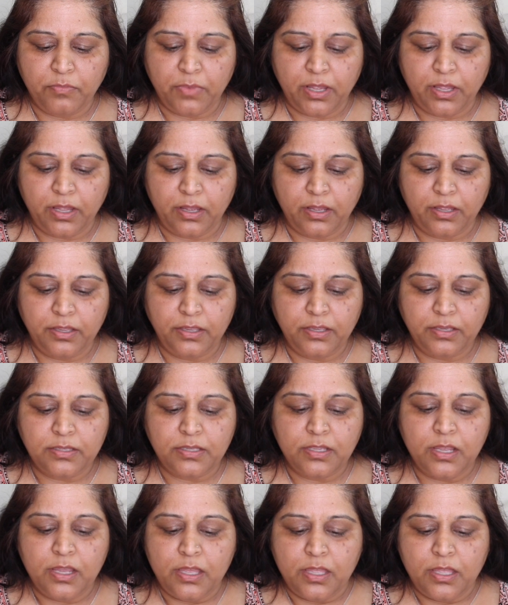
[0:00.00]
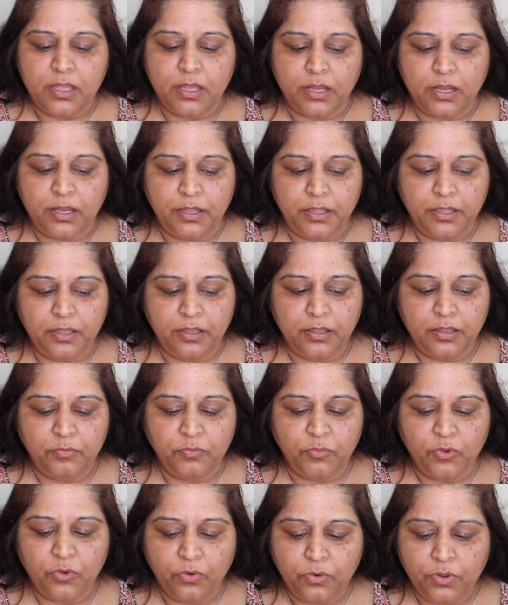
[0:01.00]
my eyes I
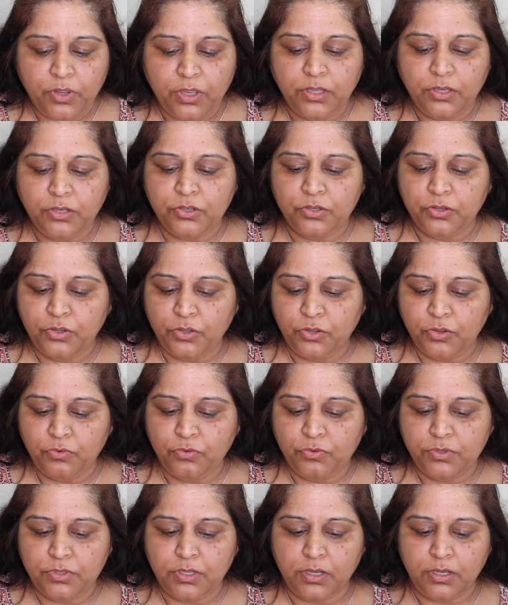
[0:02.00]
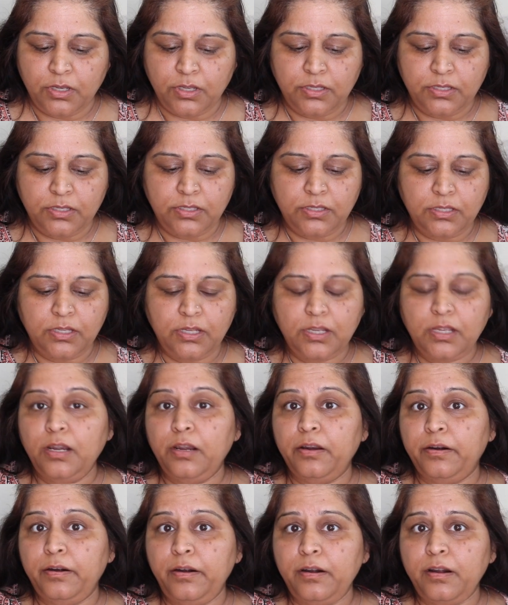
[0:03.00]
am going to use the
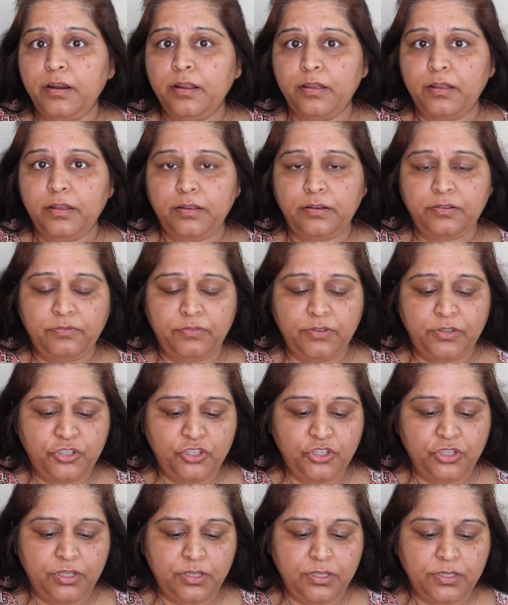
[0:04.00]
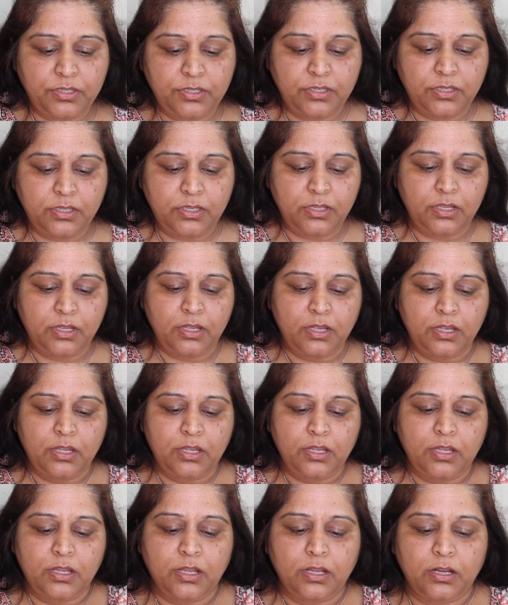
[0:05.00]
concealer, and which is
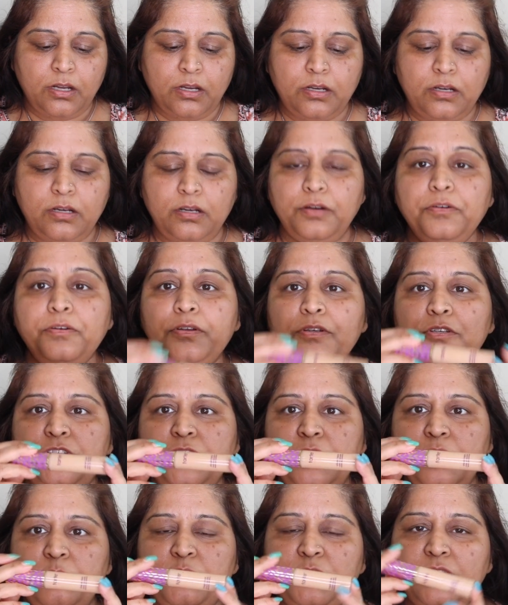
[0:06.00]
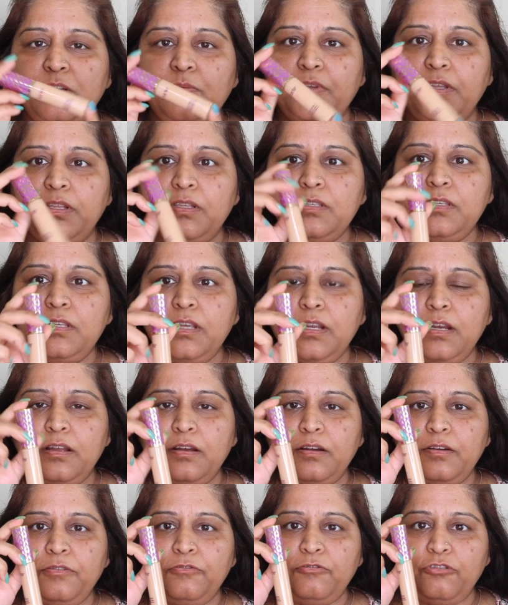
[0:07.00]
Shape Tape
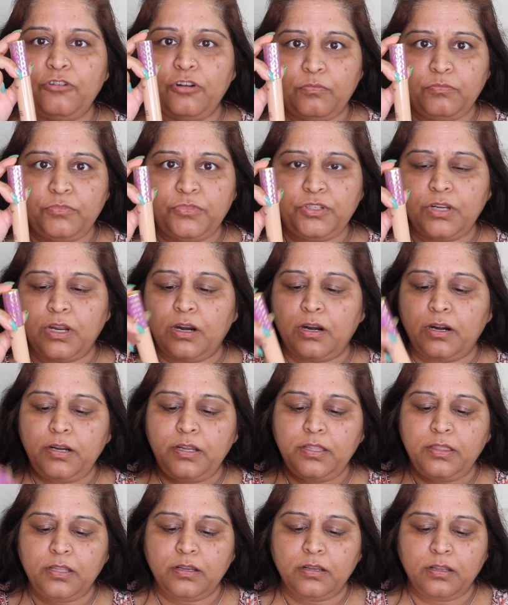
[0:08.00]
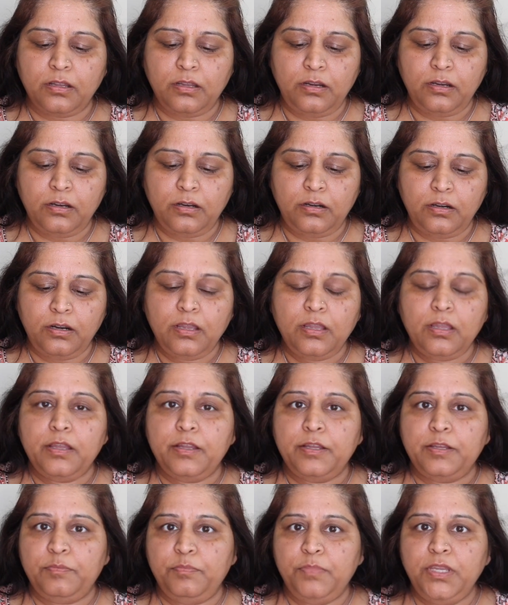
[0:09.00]
concealer from Tarte in the color
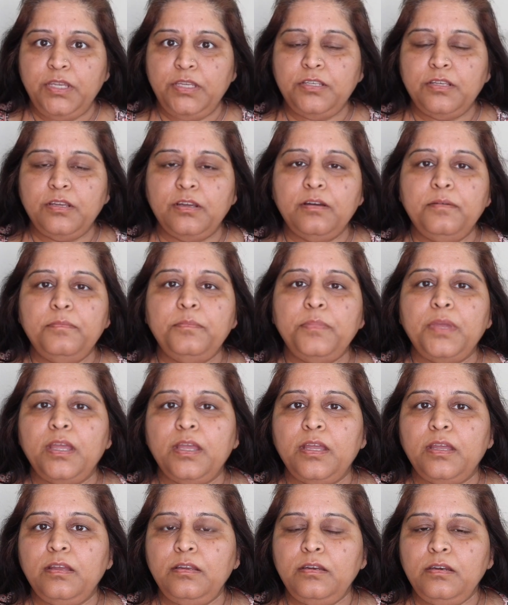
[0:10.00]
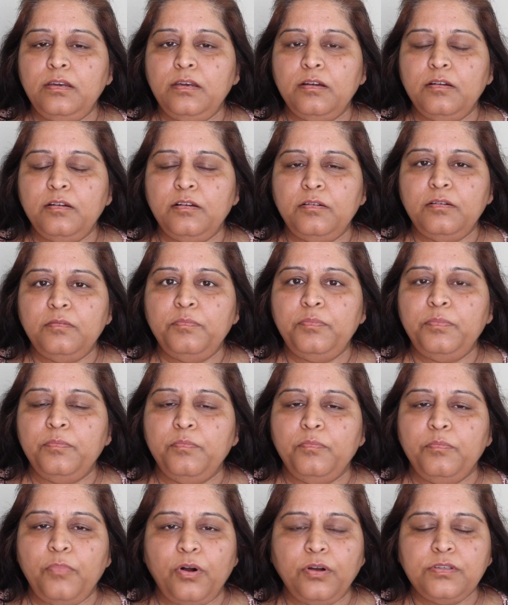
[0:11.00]
medium. And
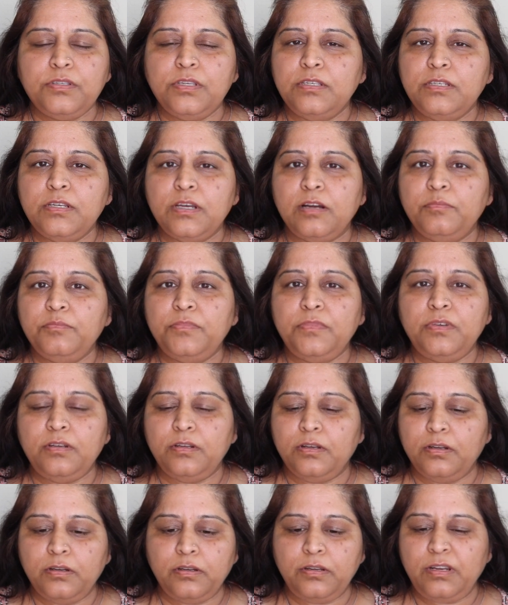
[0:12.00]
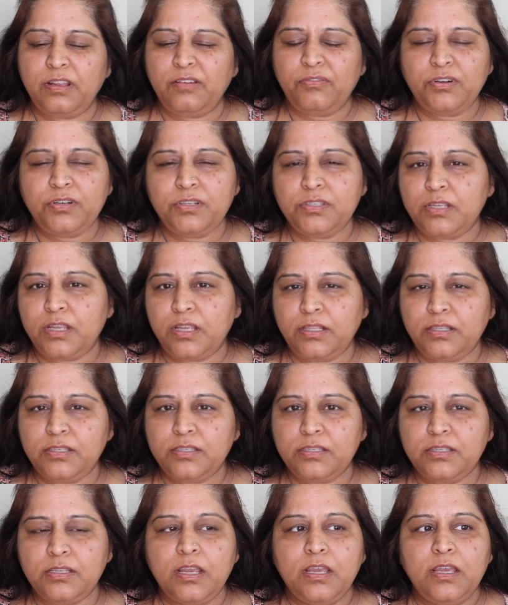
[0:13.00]
Boxy Charm never
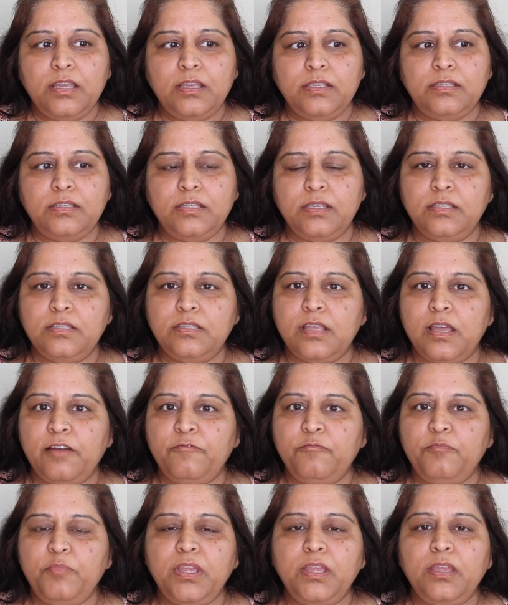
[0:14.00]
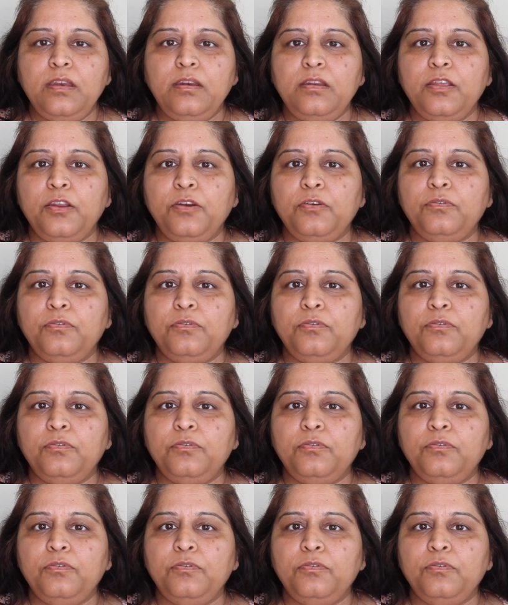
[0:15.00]
since I've been